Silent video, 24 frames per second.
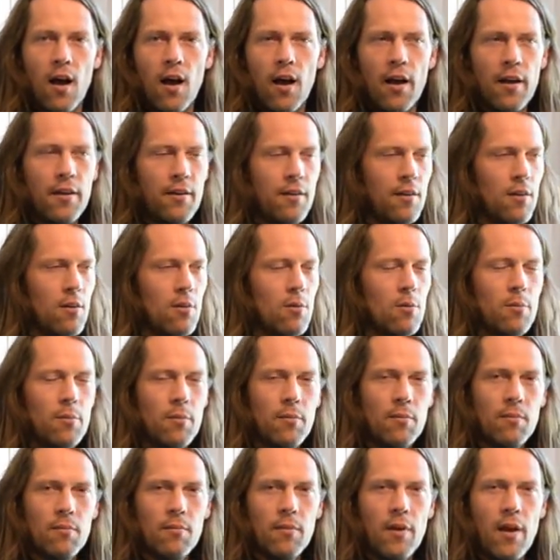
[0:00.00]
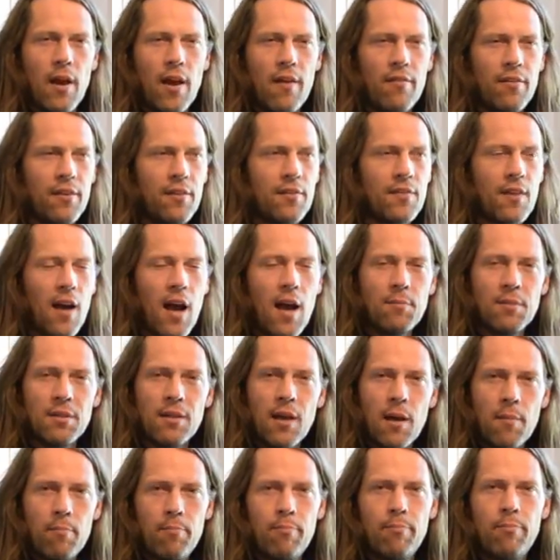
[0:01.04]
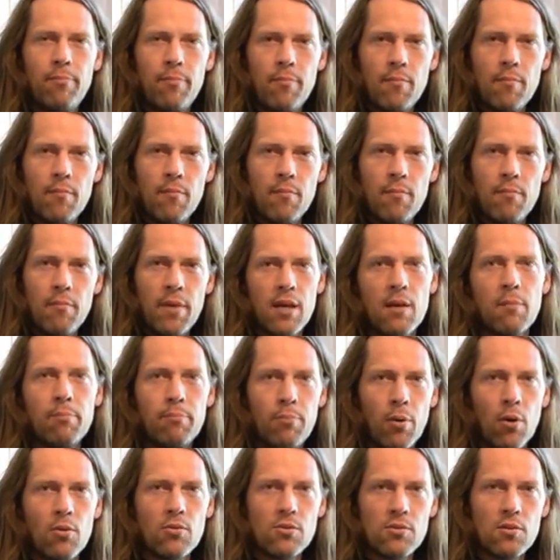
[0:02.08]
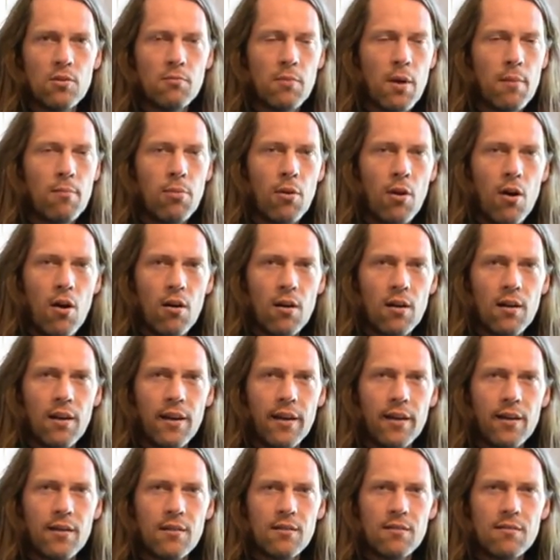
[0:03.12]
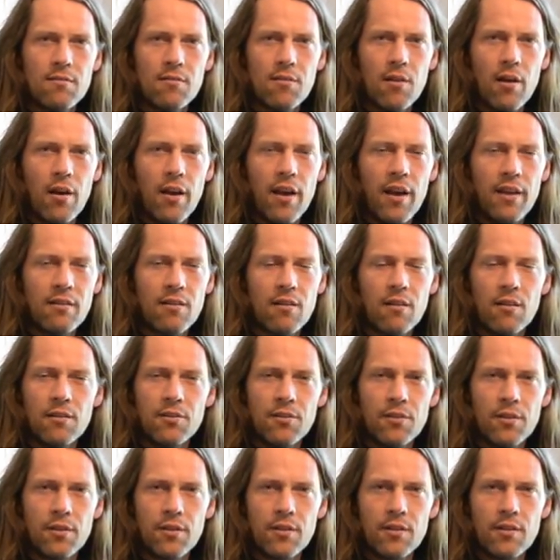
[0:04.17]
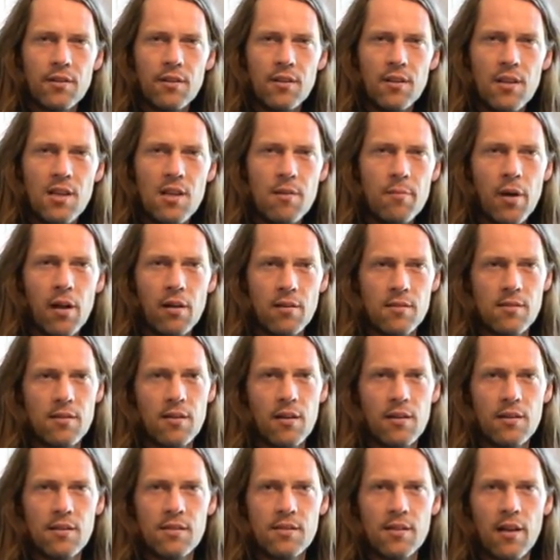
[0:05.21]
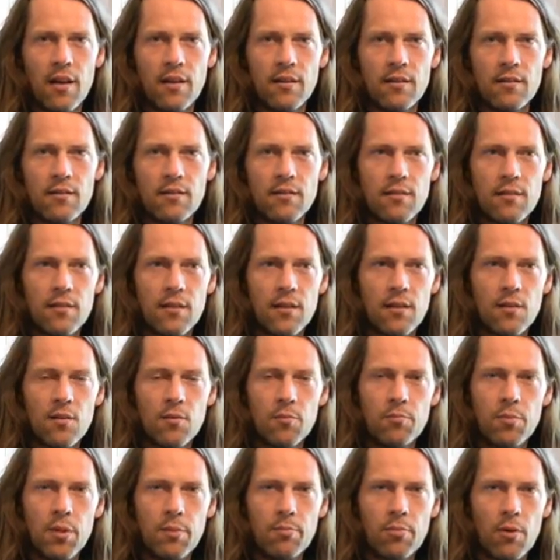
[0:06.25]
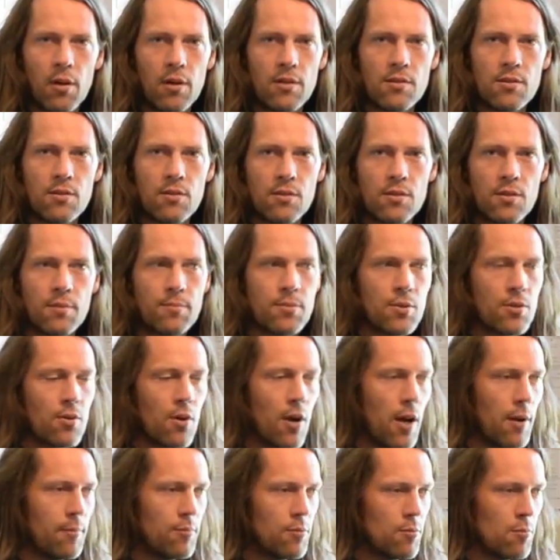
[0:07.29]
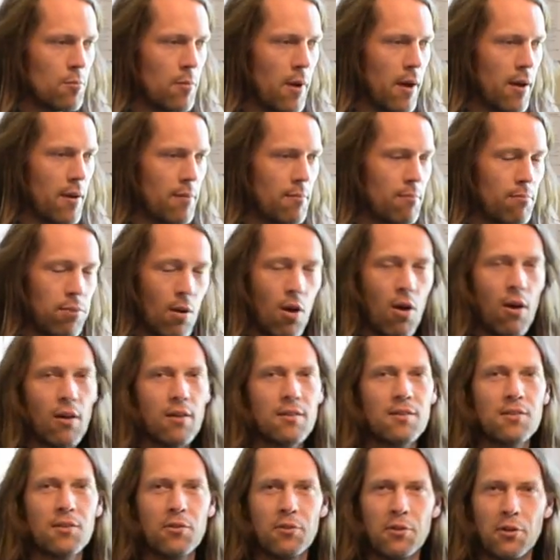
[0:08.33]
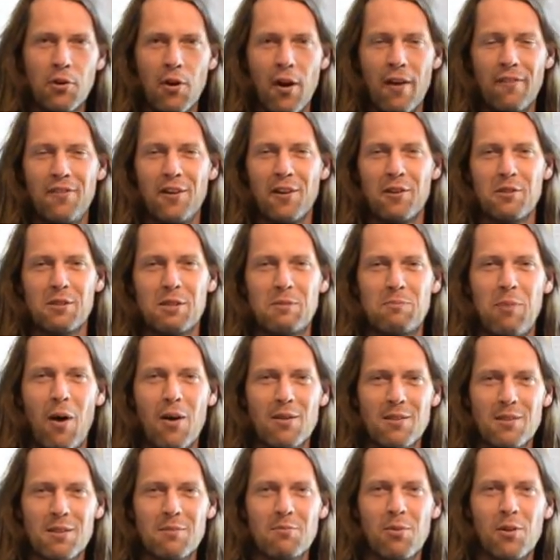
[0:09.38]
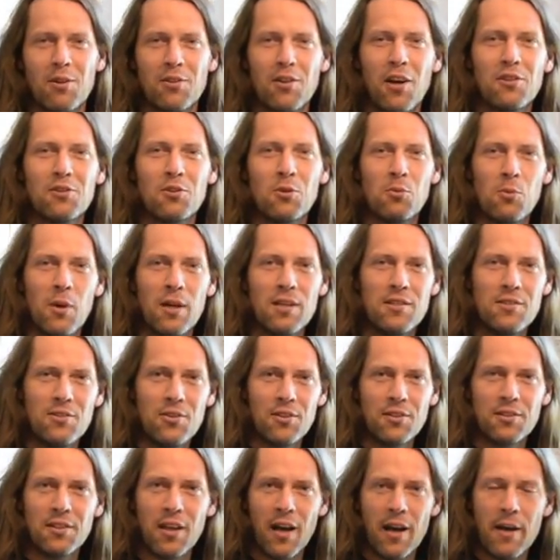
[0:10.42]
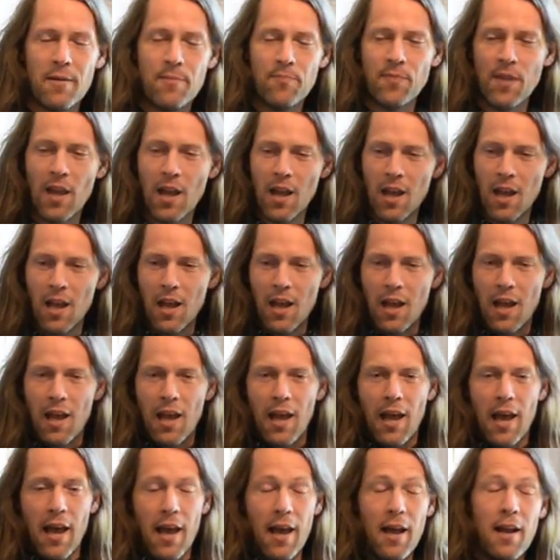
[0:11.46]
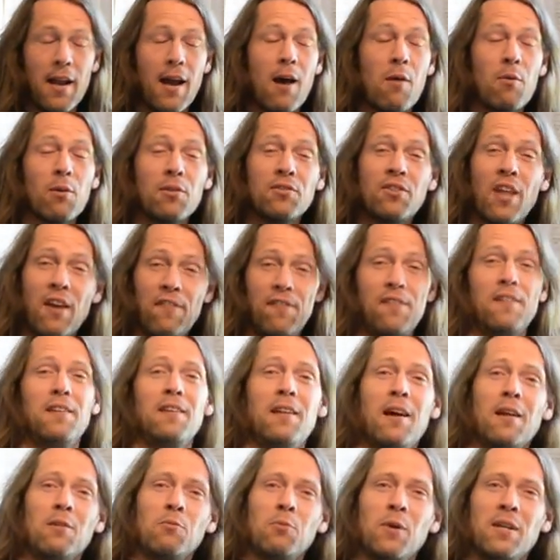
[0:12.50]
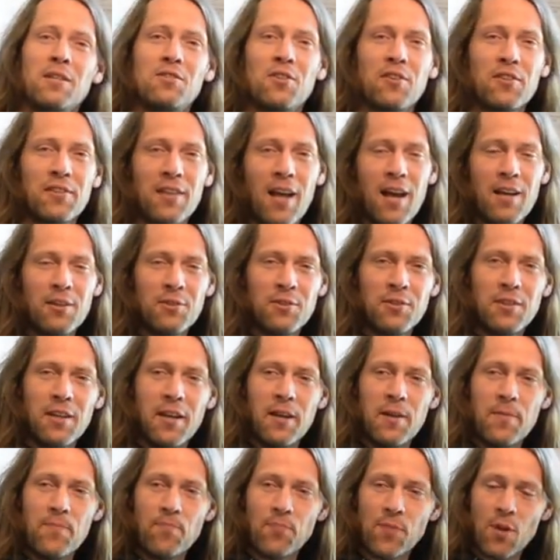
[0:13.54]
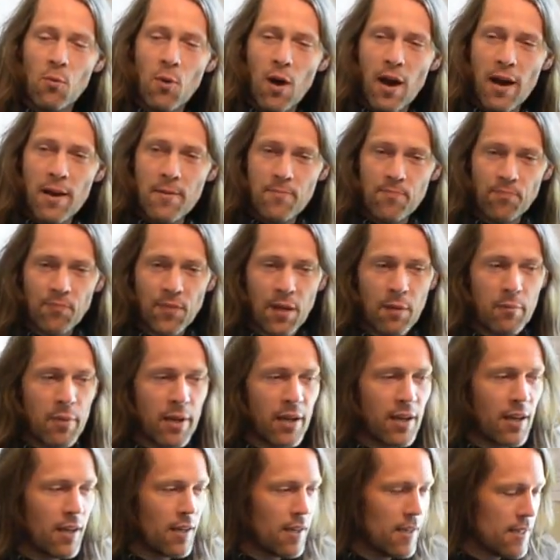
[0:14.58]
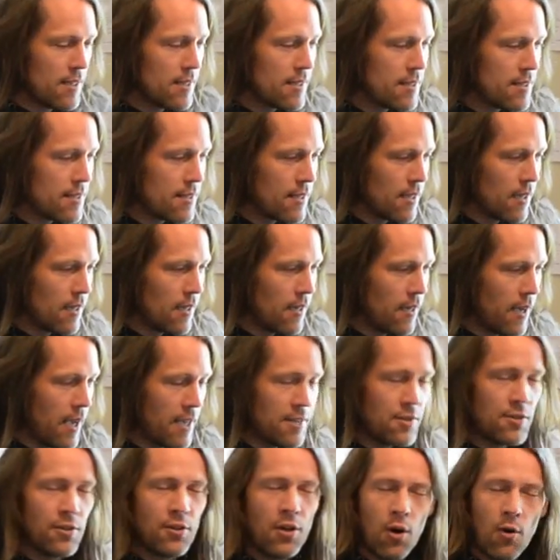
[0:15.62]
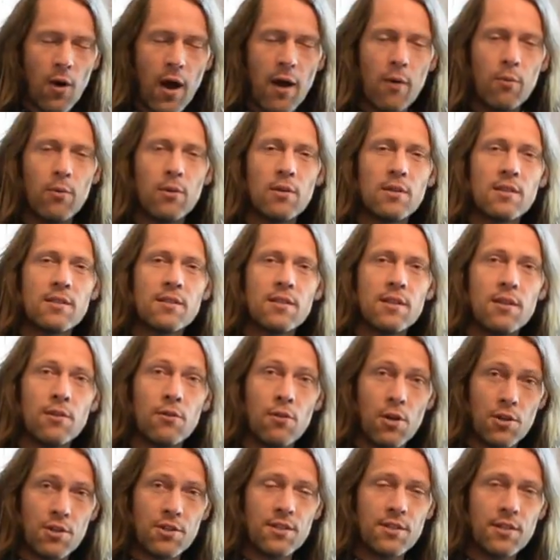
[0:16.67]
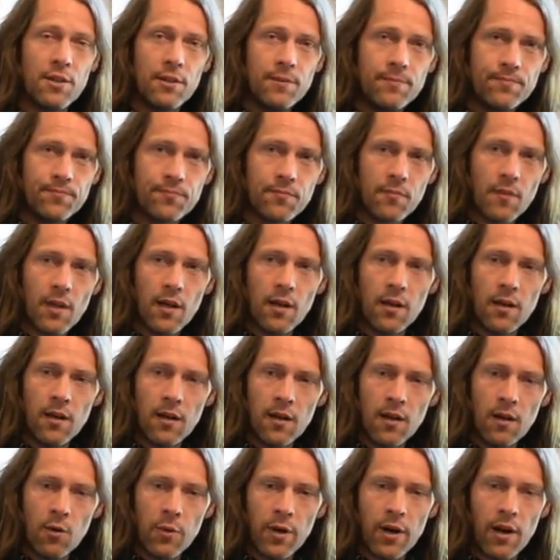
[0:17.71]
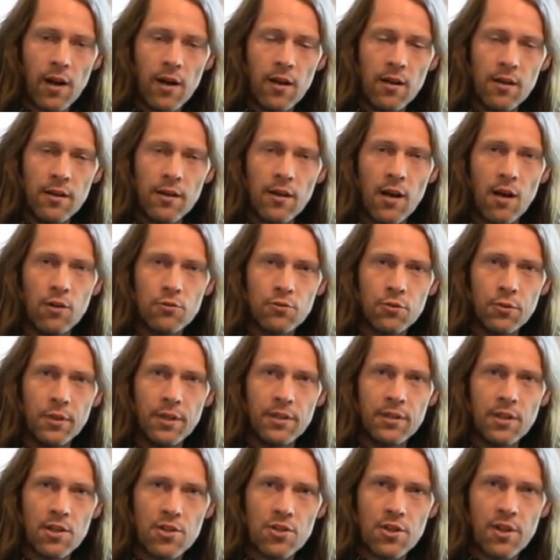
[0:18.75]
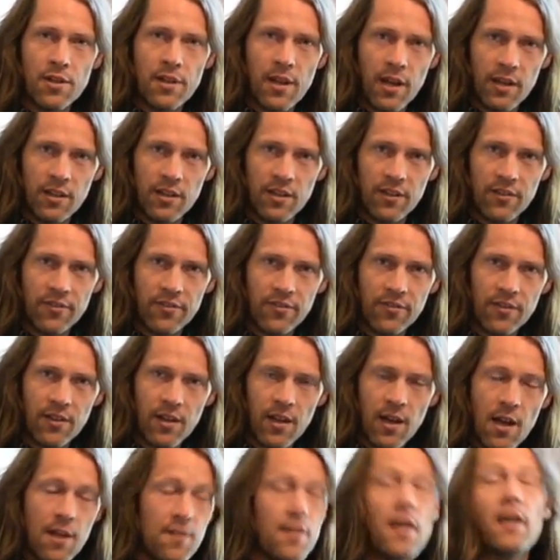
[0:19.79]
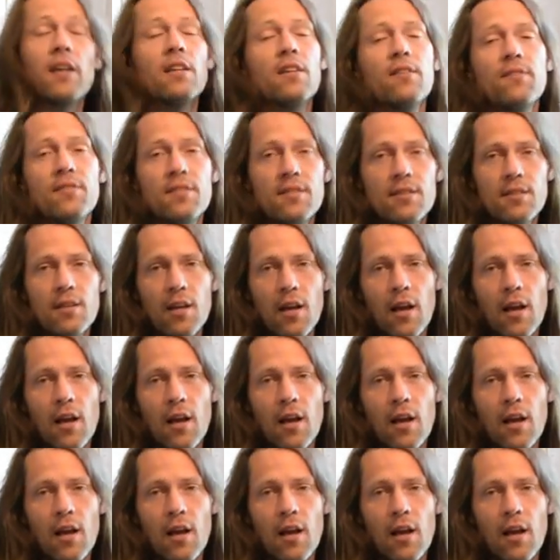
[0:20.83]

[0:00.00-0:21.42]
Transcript: I don't know. Every time that I make a post on my blog, like 800 emails are sent you know people are subscribed to my blog so you know I feel responsible not to waste your time and I would definitely not waste your time today why because uh, as you know I was in Rochester uh, where I learned how to retouch a negative negatives